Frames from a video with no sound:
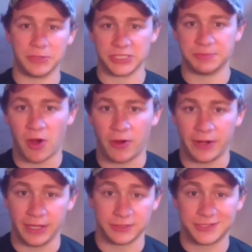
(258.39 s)
are
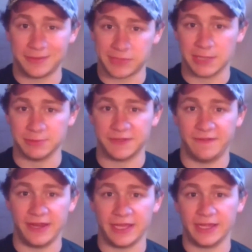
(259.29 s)
spawning or sometimes
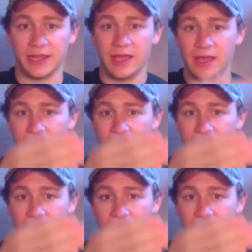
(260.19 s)
feeding,